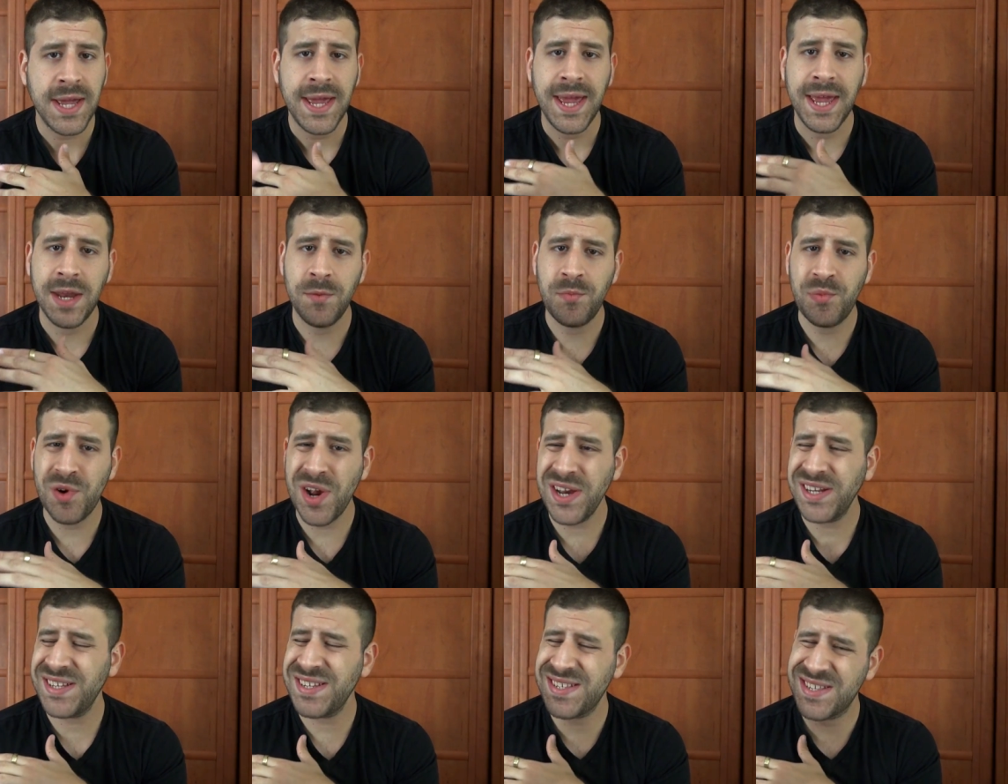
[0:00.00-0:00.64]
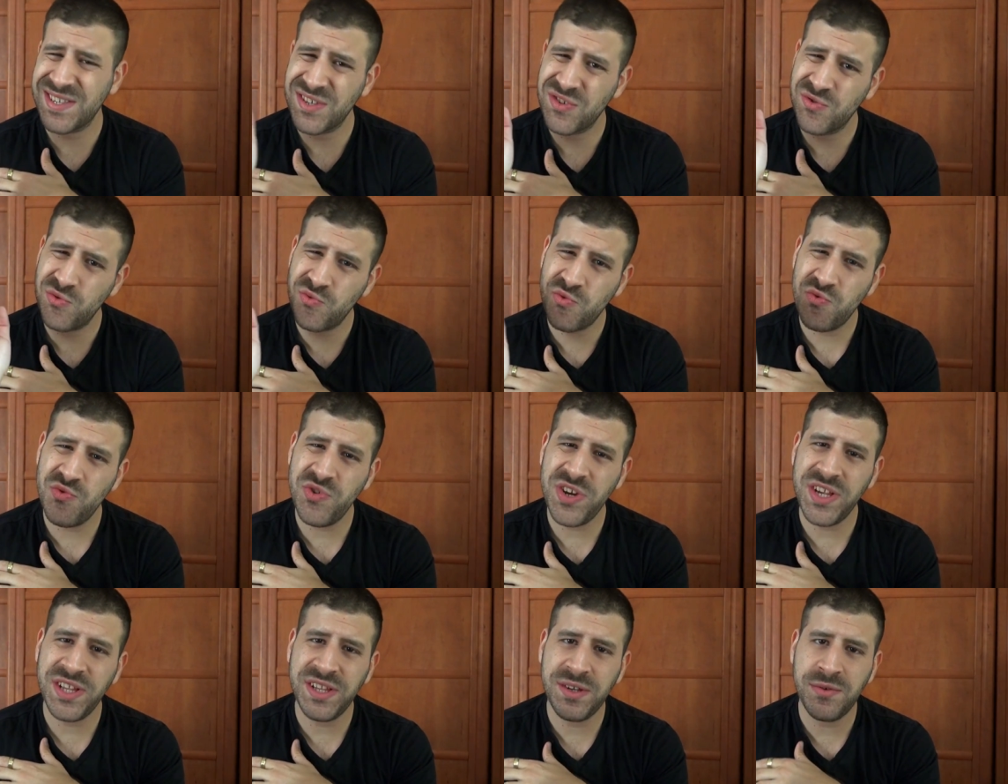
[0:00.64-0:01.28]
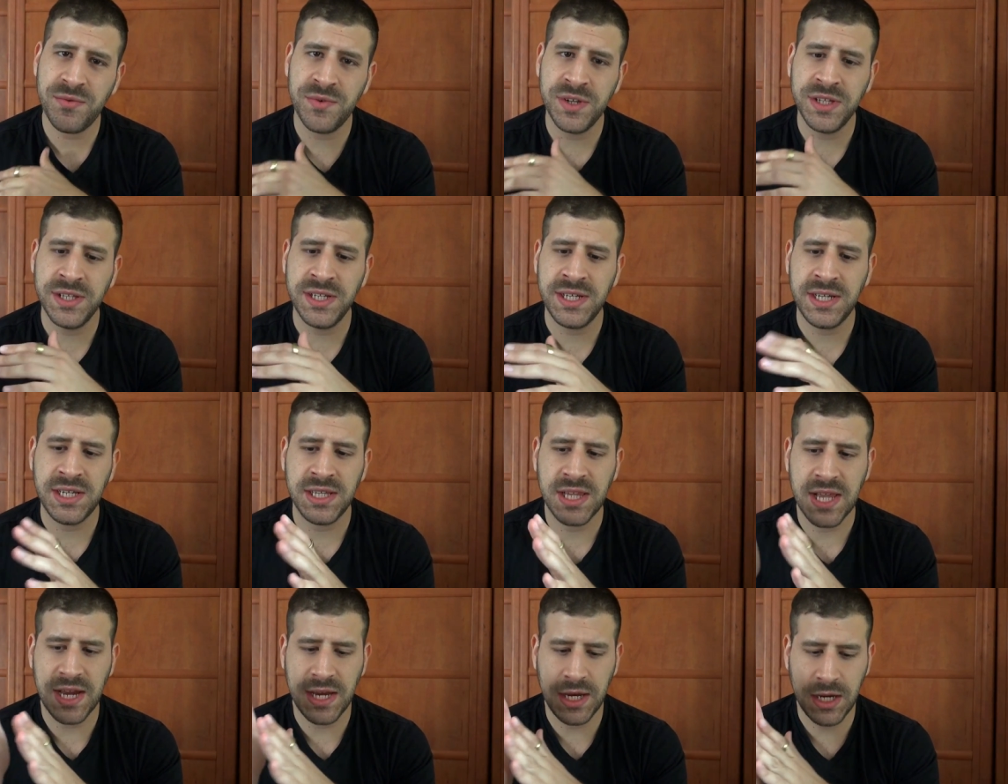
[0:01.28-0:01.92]
and practice is really,
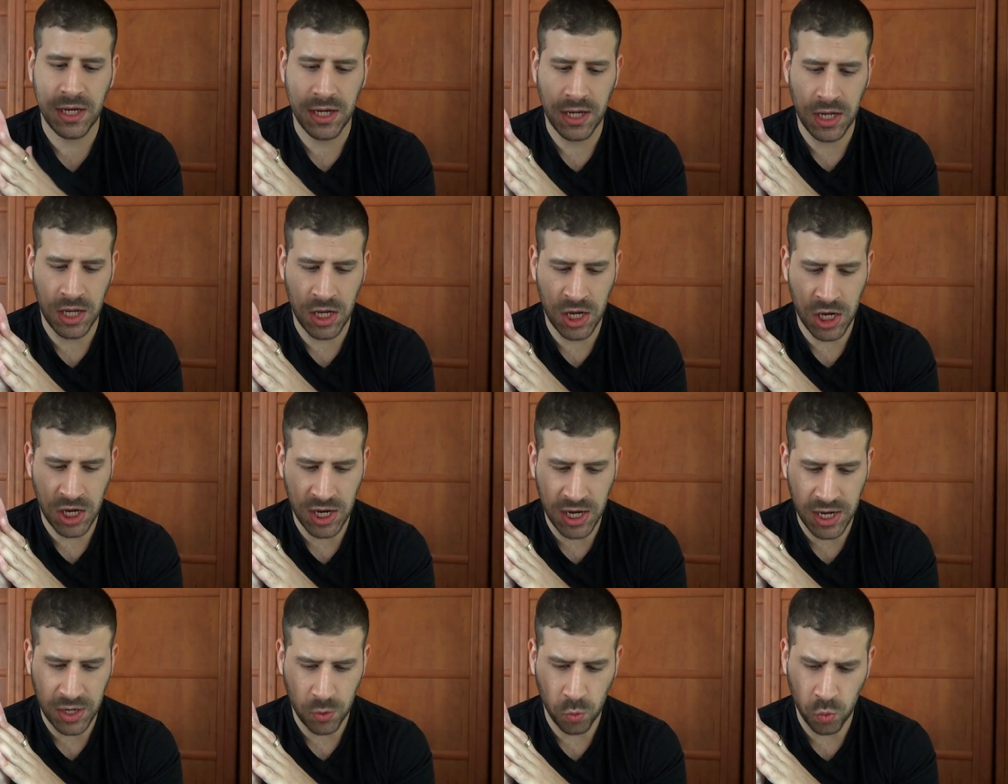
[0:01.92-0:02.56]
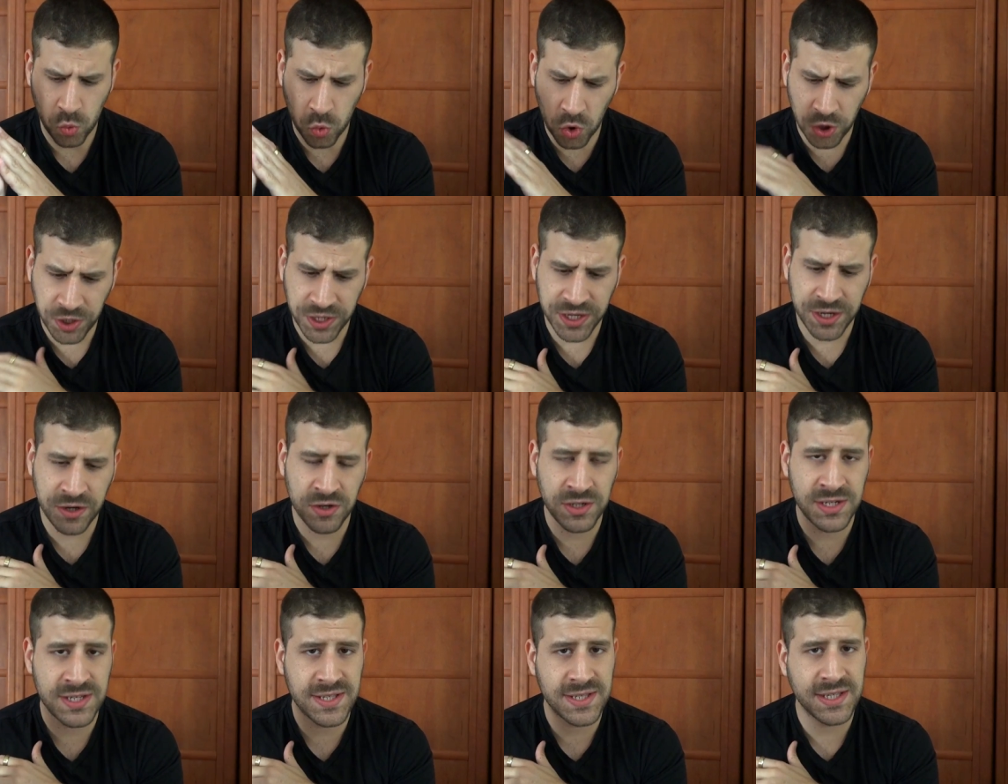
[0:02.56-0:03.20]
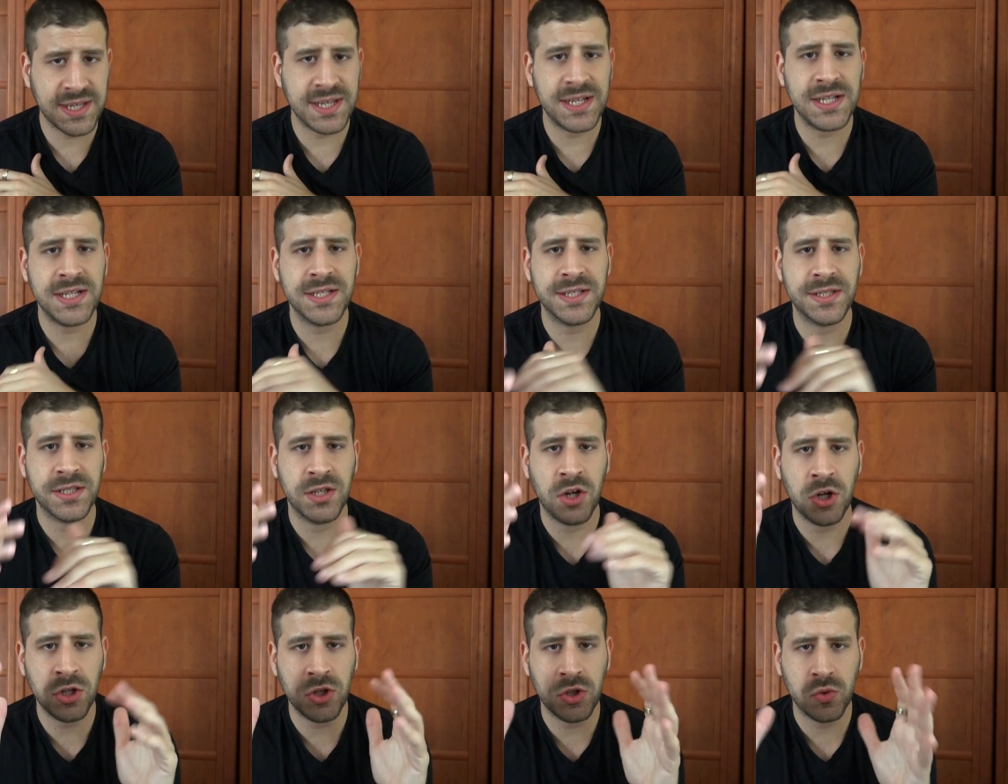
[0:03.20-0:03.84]
really like uh, working on the
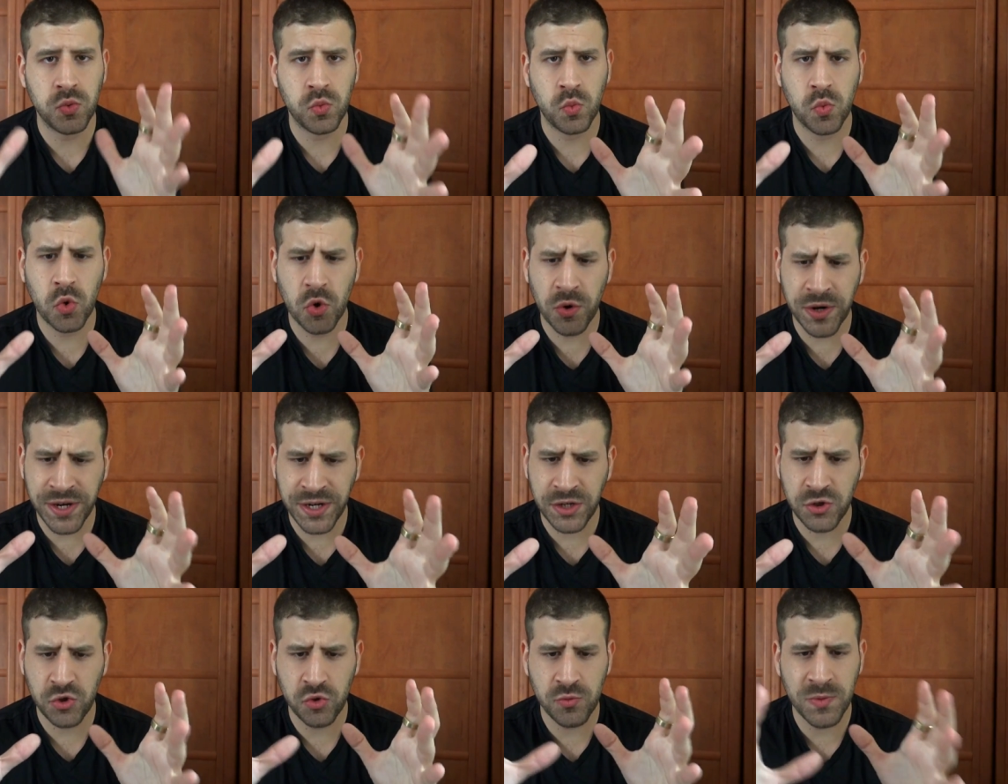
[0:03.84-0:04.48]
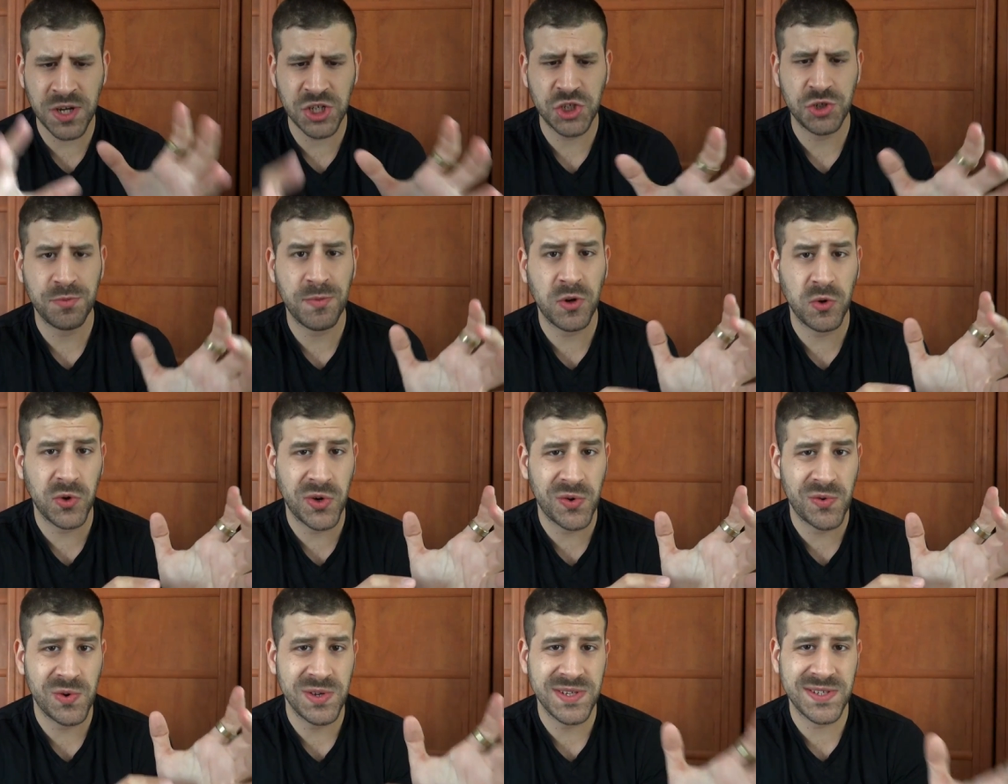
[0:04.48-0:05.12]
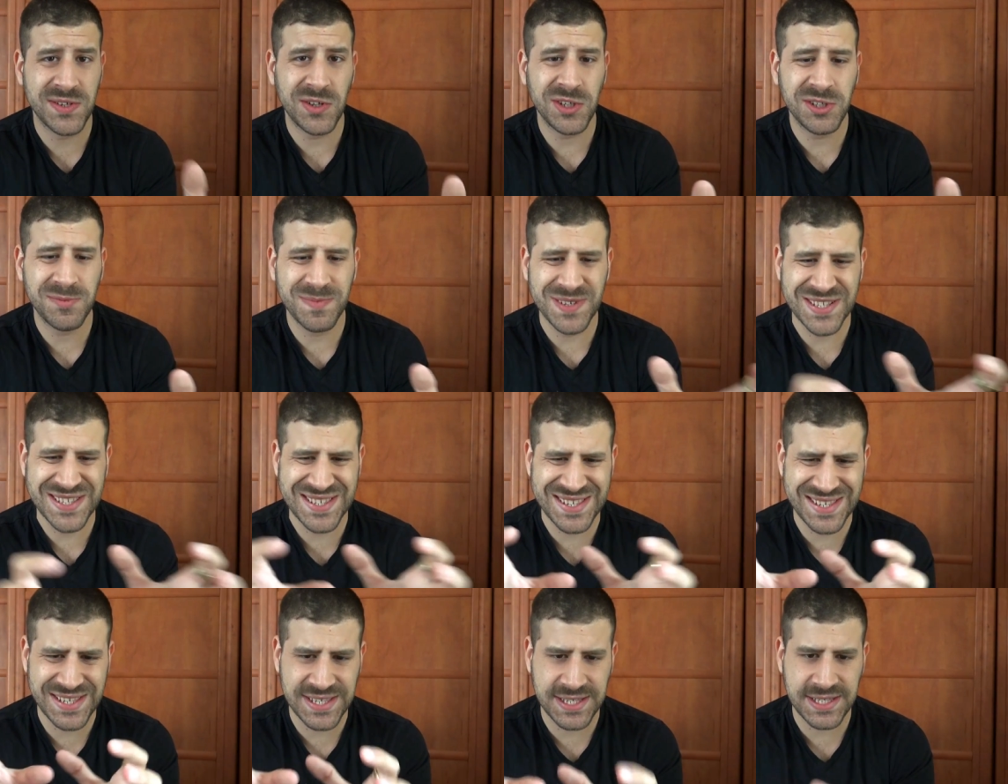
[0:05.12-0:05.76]
skills, not worrying too much about the result,
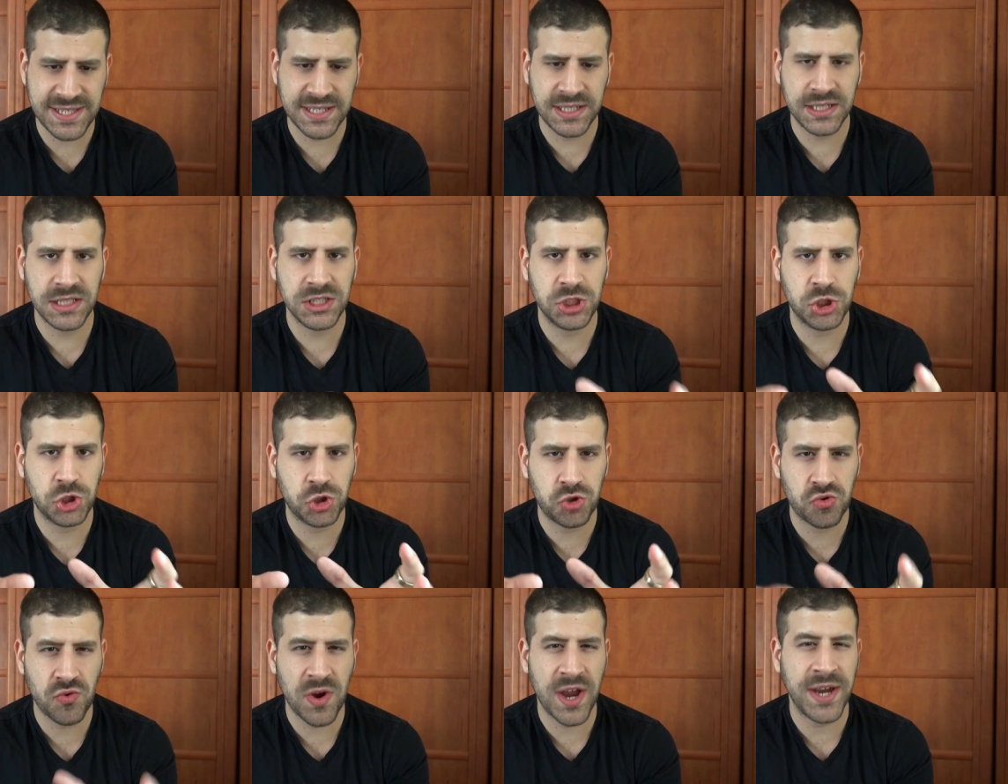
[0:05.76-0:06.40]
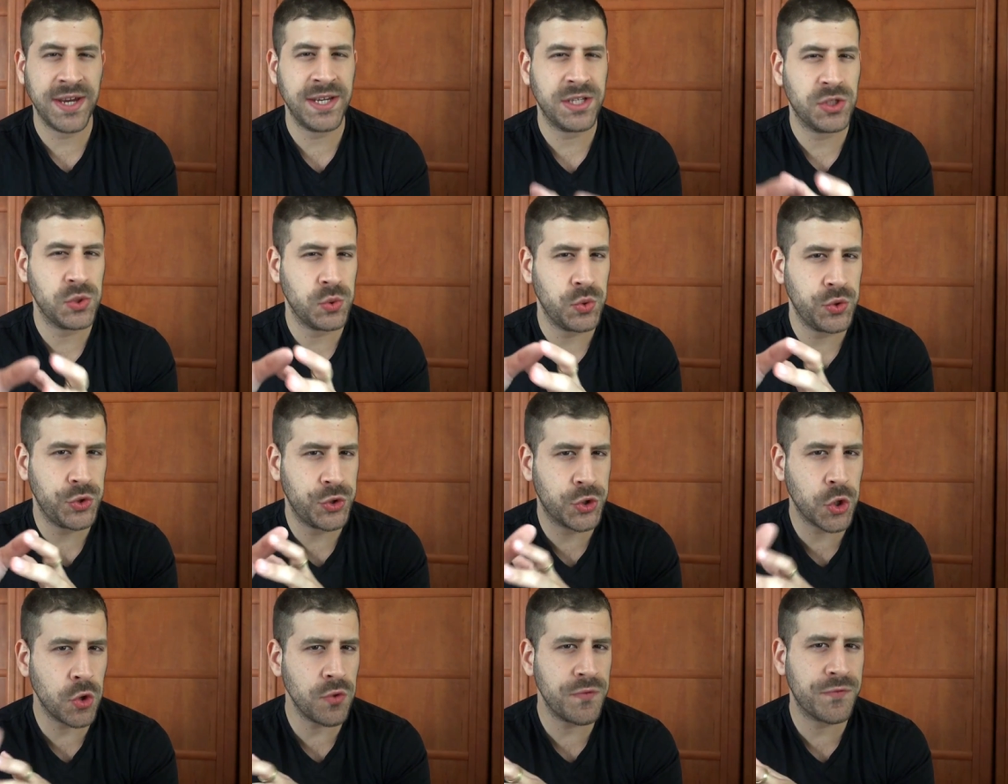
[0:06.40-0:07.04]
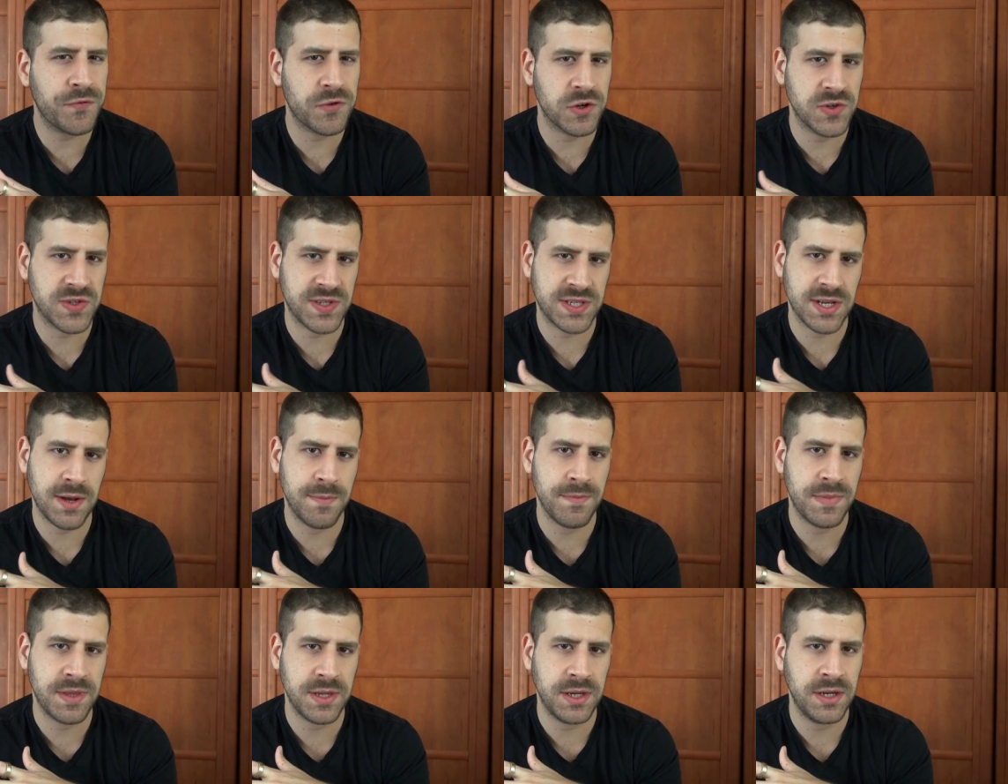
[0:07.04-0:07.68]
but still trying to go for
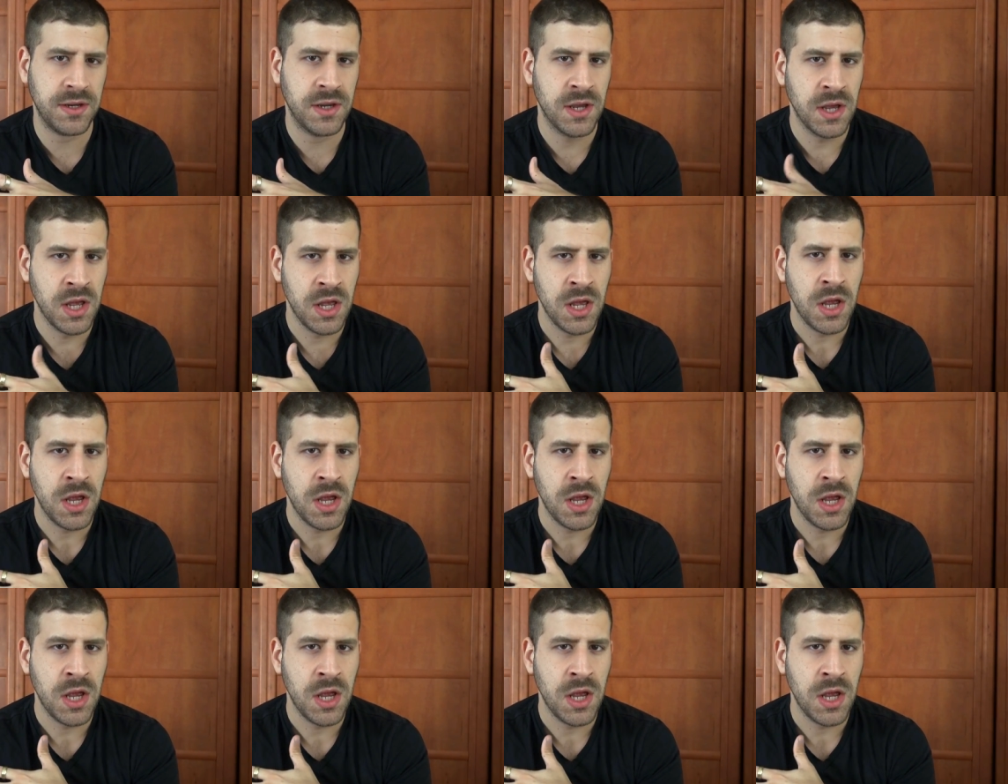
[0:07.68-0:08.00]
something